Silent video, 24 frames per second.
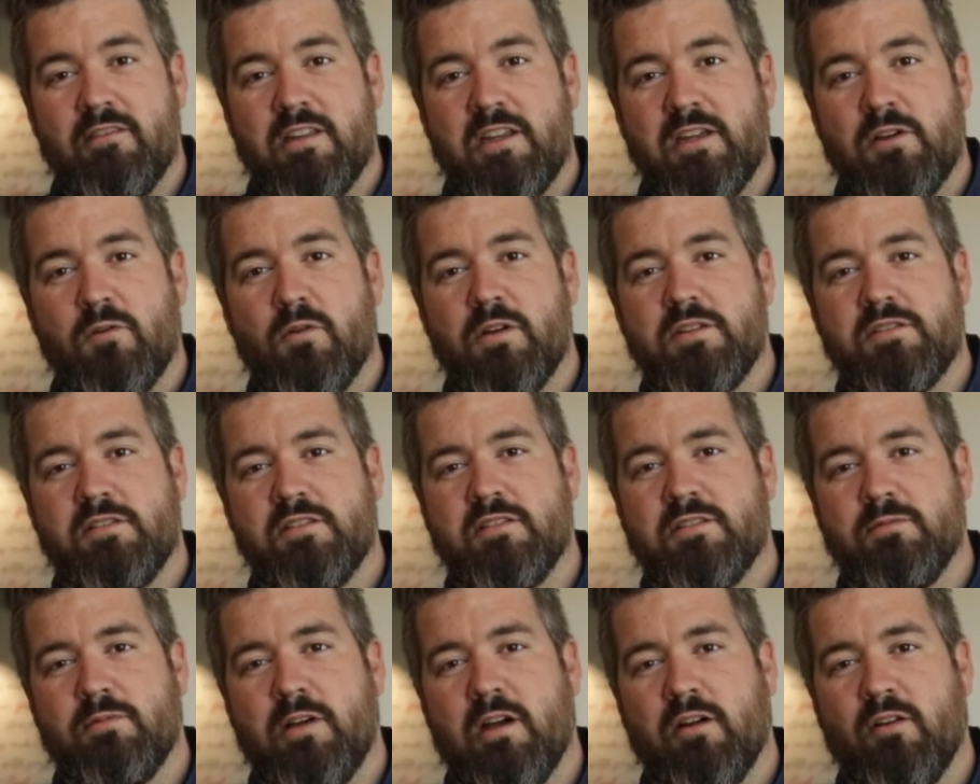any
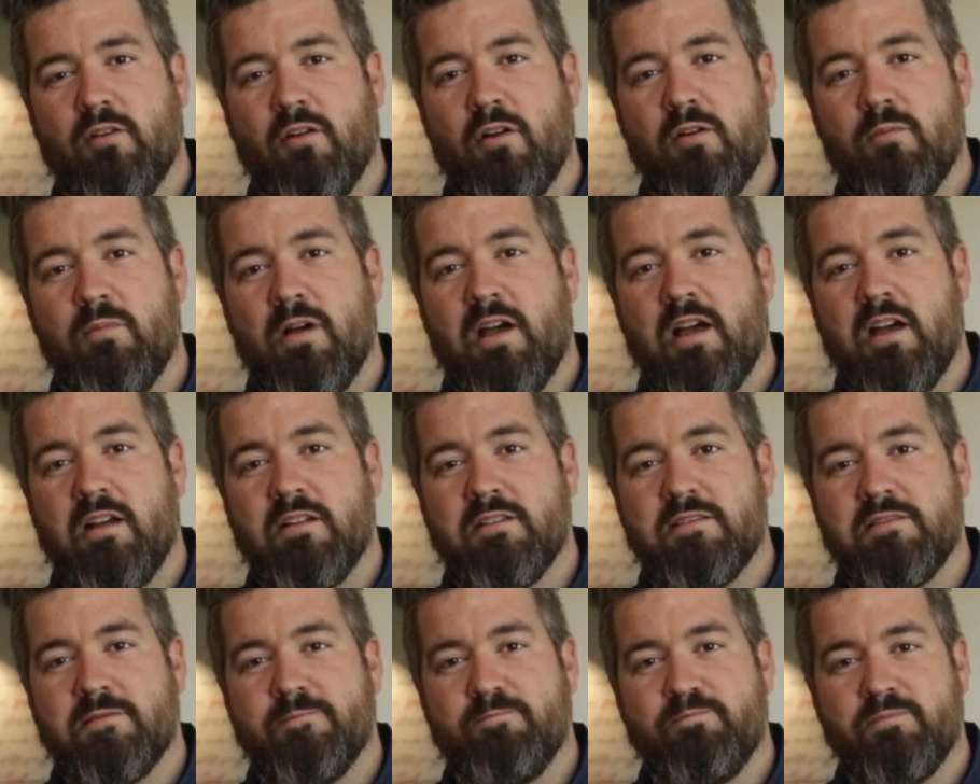questions about
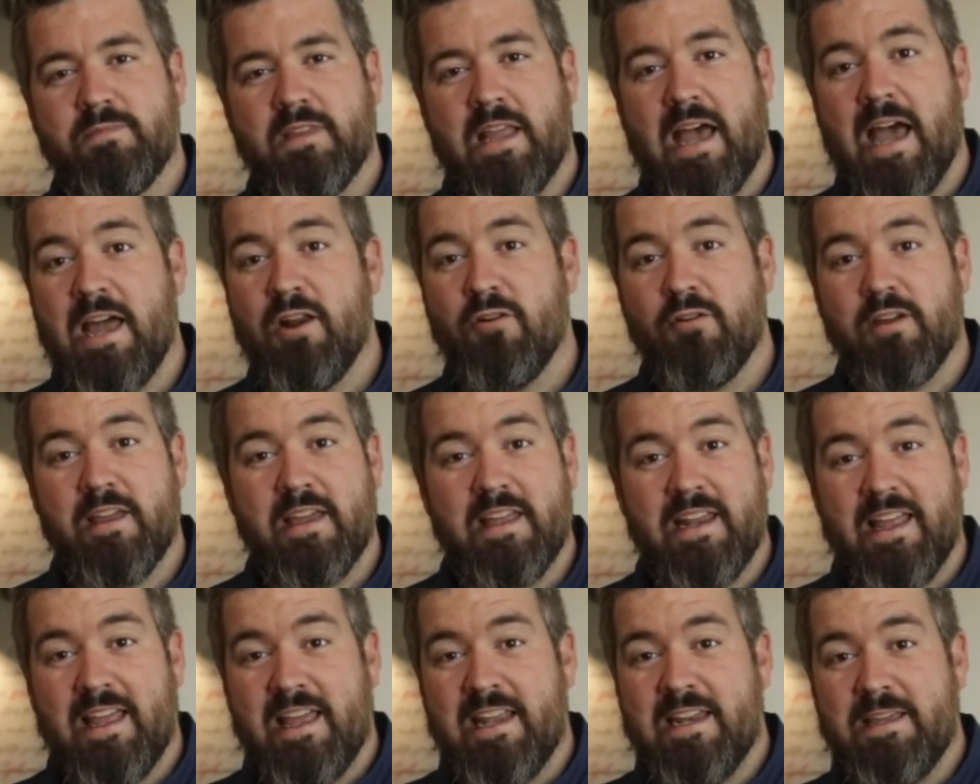GrowBox, I don't
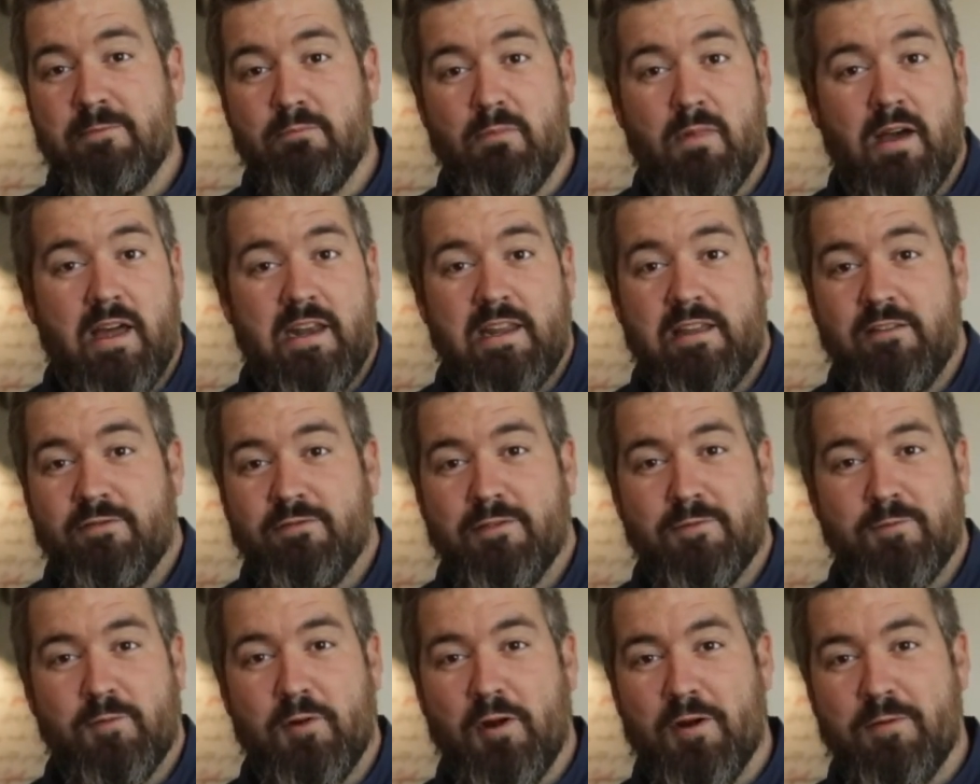get any money
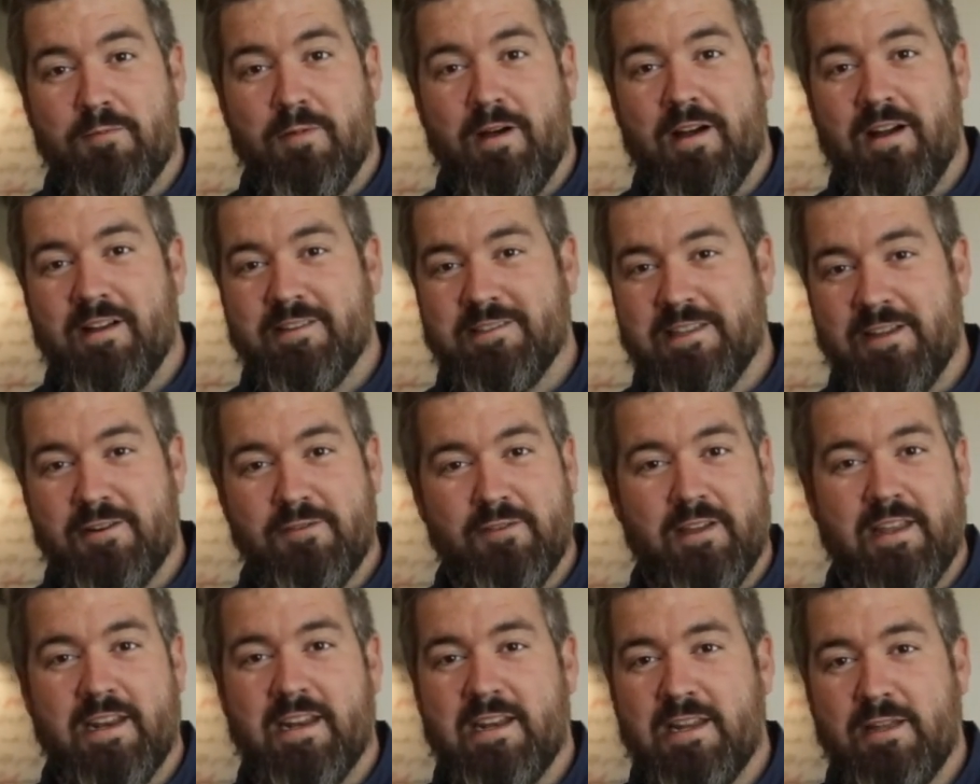from GrowBox. I don't
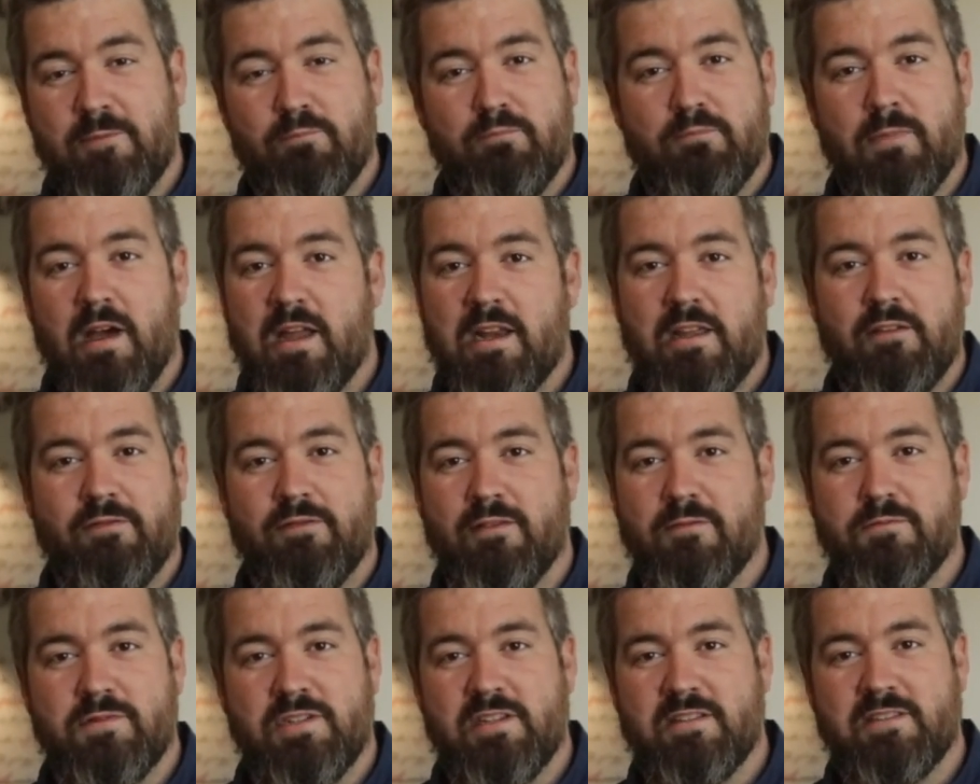get any money
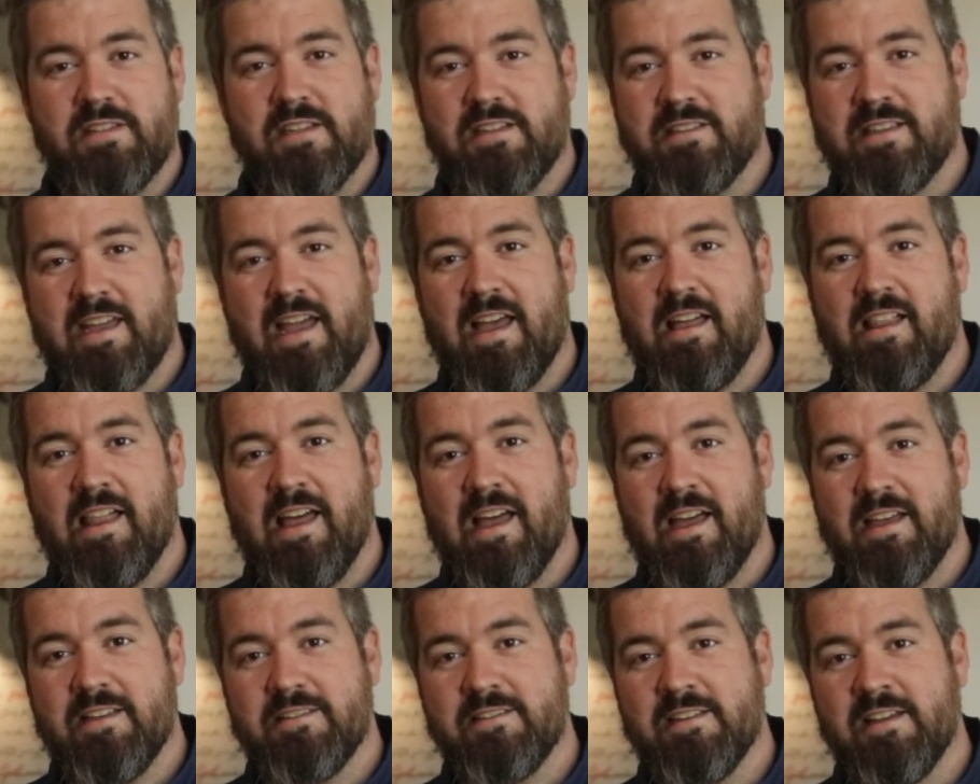from G6
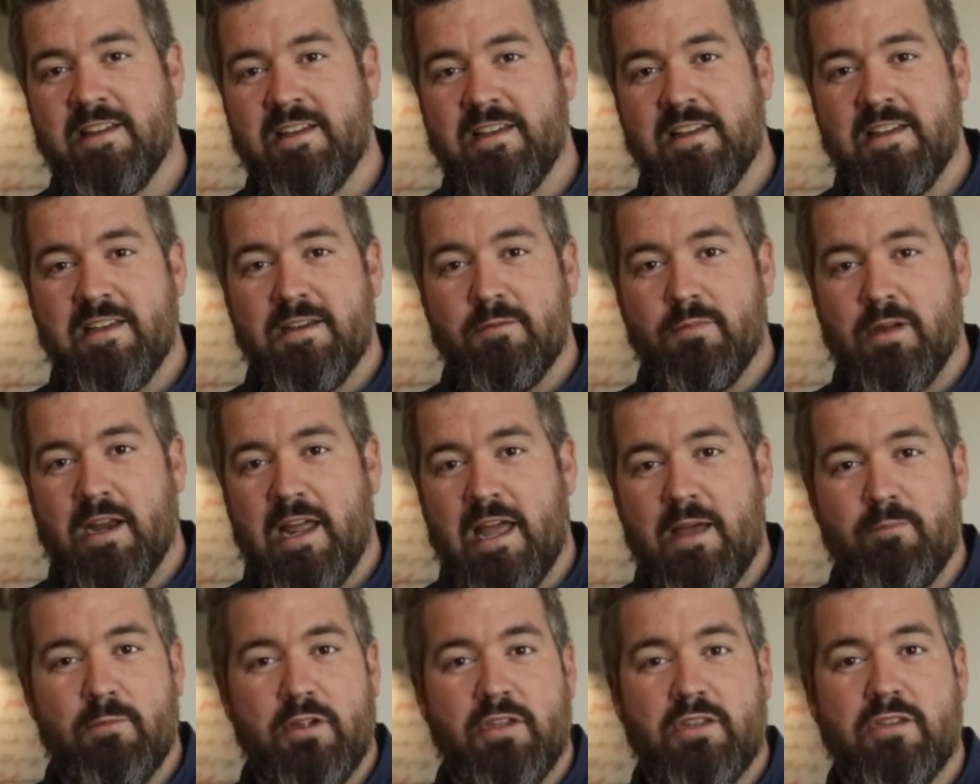Allies, but
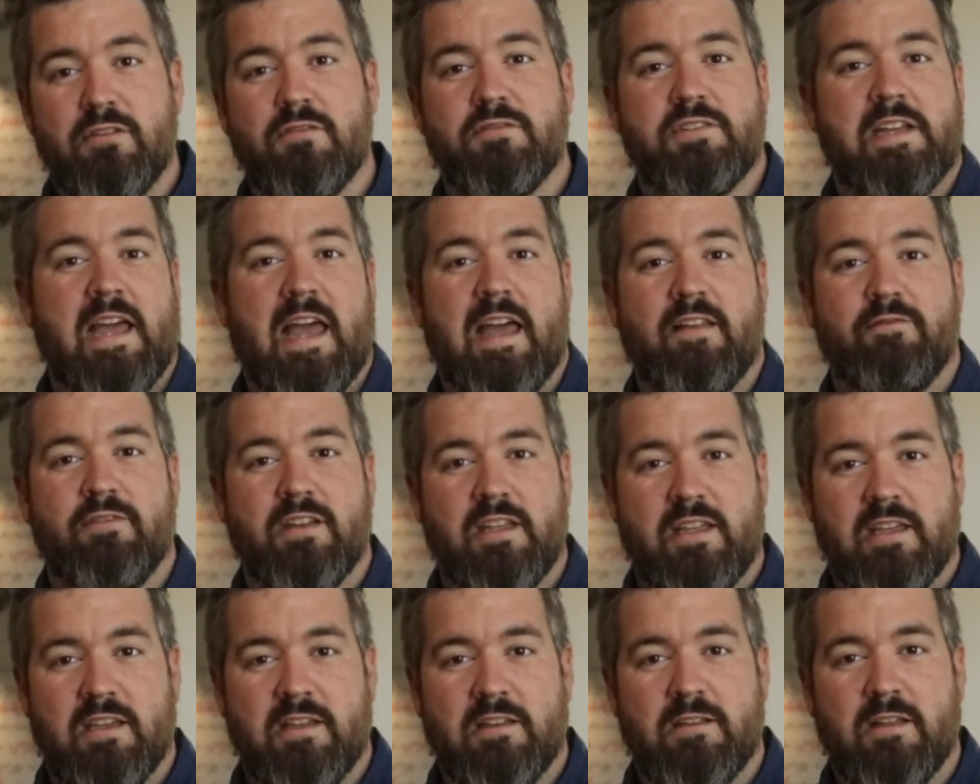I'm a huge
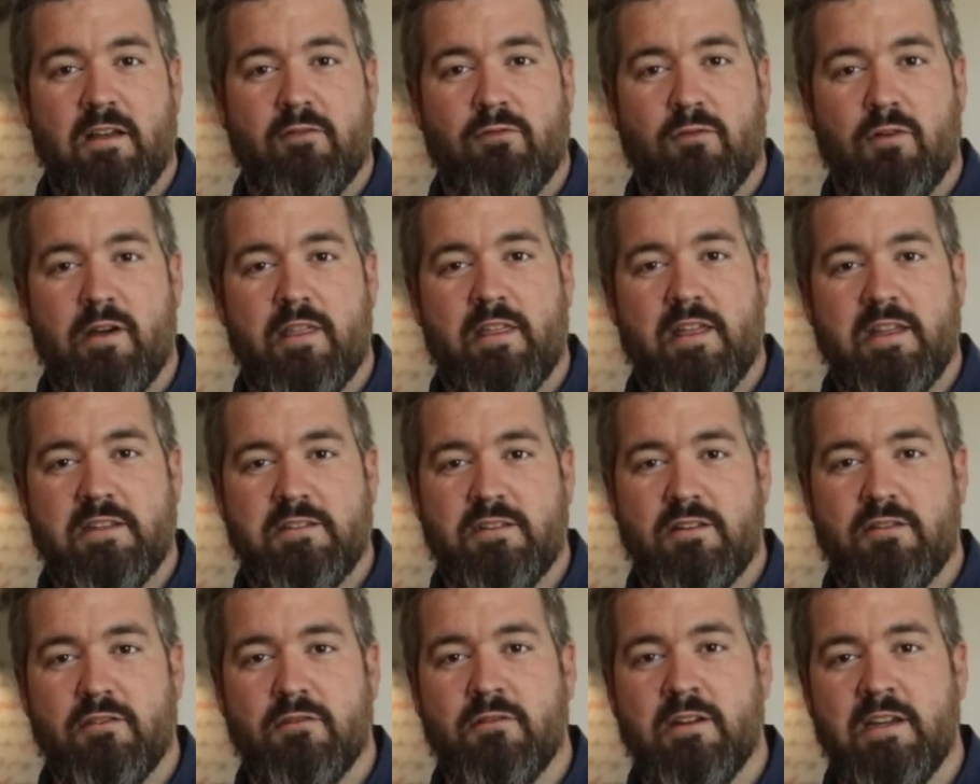advocate of what they
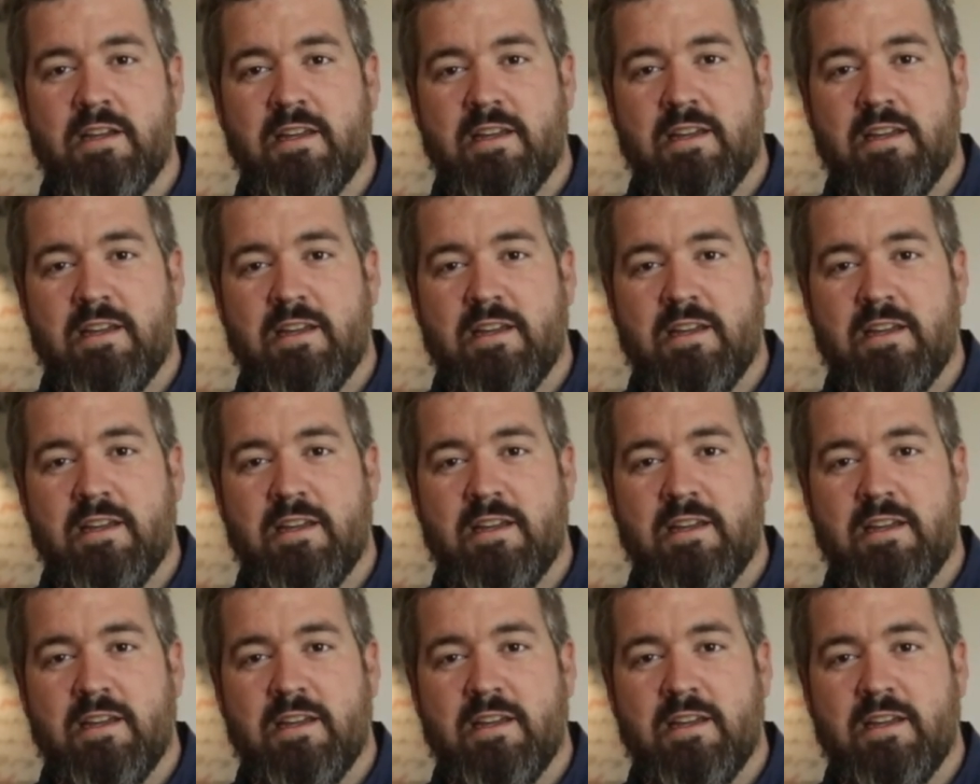do.